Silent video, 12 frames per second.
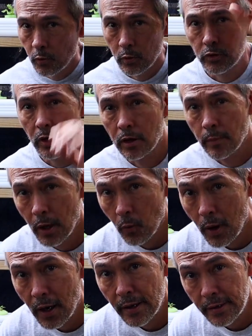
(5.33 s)
I'm going to talk about
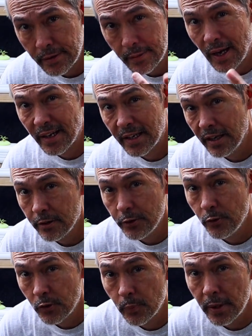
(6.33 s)
why I can't
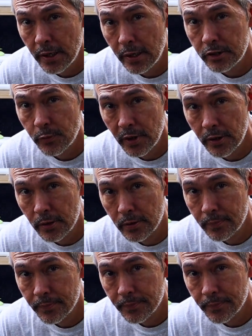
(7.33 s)
use the pH meter.